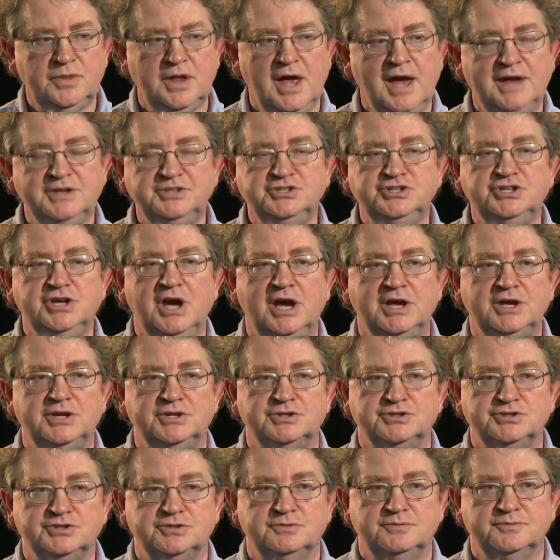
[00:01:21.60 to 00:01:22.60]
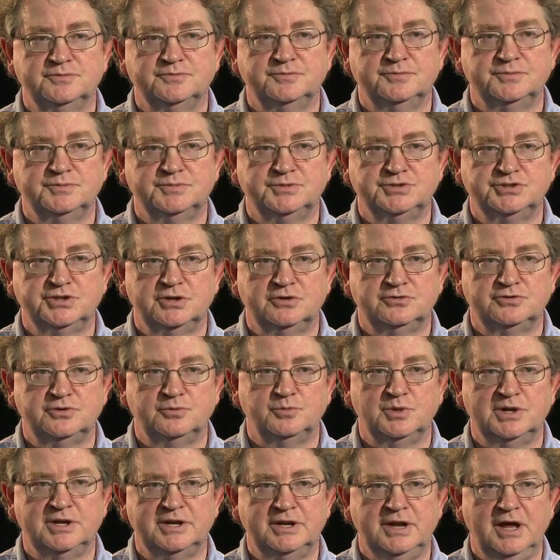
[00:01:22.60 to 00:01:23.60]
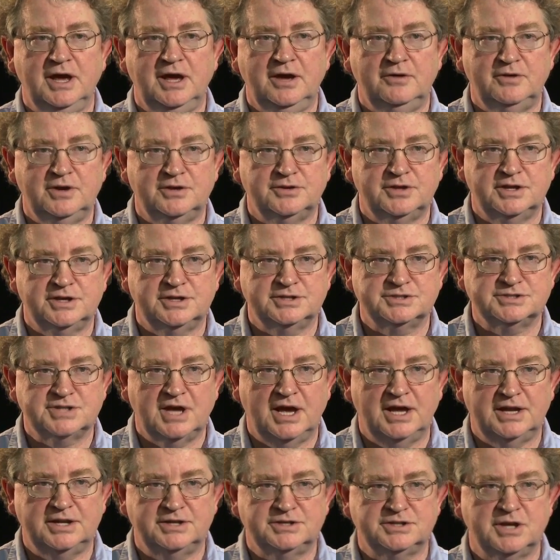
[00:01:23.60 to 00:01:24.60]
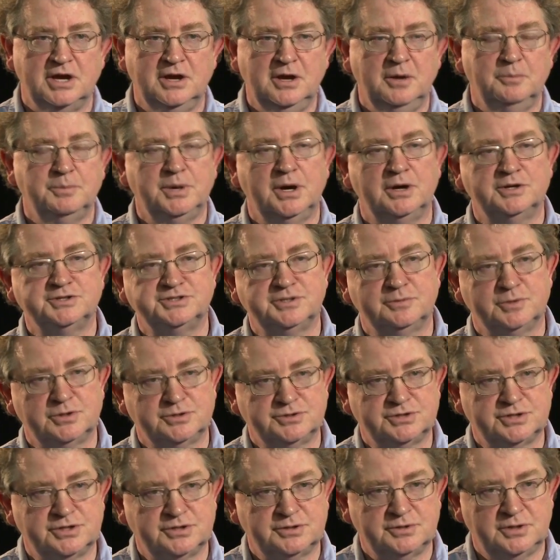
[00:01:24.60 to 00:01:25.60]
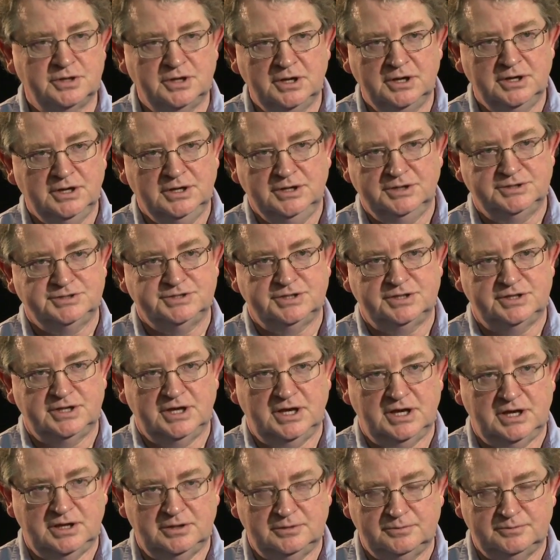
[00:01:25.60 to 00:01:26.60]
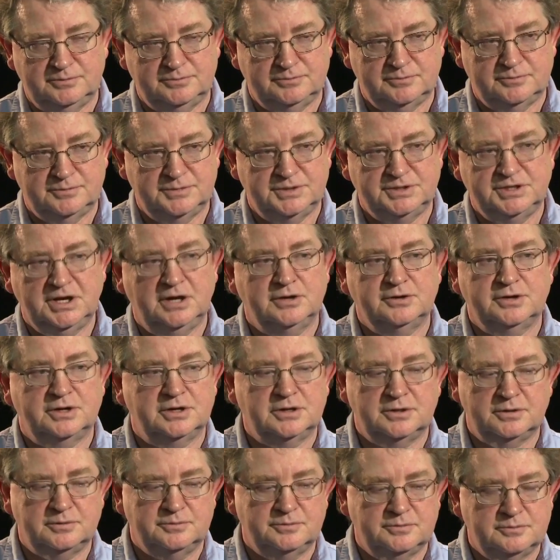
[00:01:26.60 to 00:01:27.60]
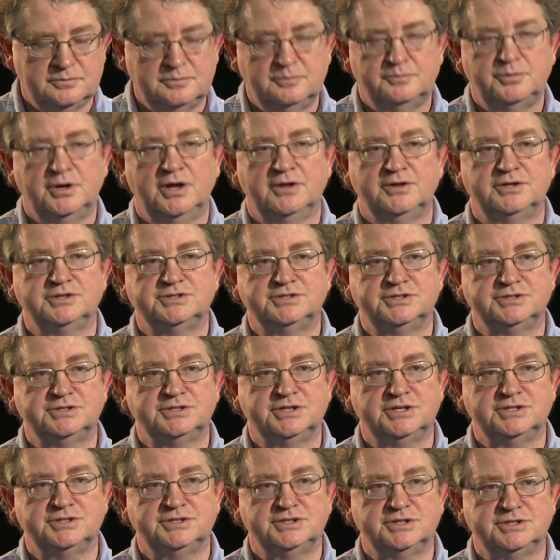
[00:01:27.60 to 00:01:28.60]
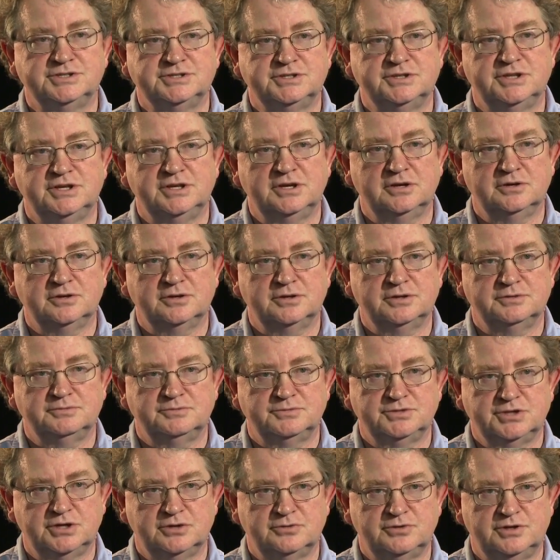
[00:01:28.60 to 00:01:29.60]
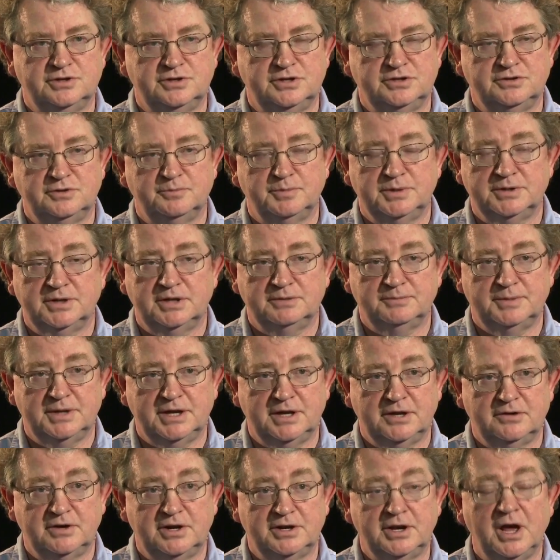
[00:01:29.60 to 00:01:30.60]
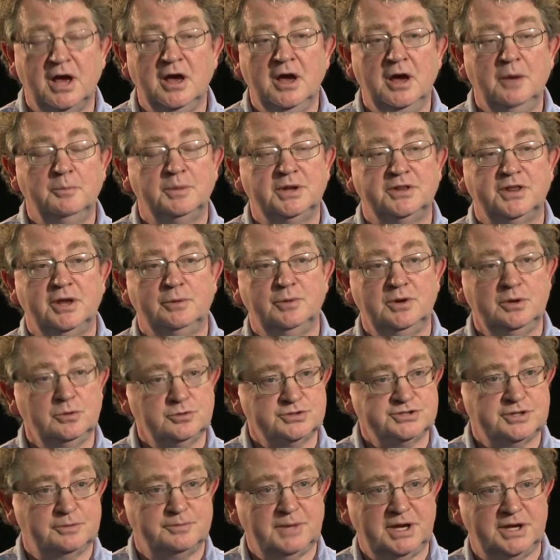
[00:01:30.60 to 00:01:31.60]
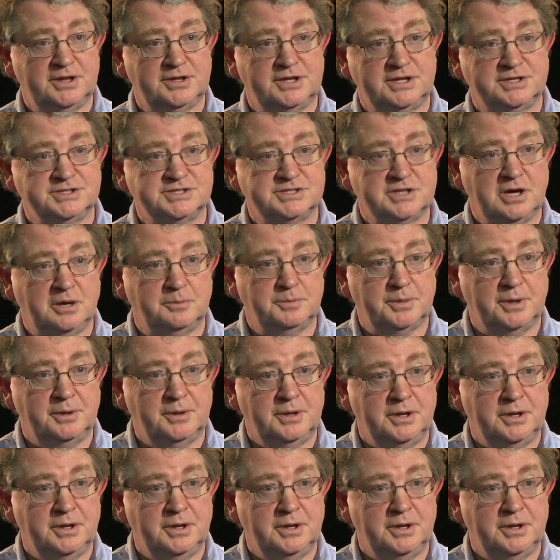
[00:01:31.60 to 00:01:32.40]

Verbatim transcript: and change. Children will inherit things and pass them on to, to their younger brothers and sisters and the younger children in the pl playground, but they will also make things up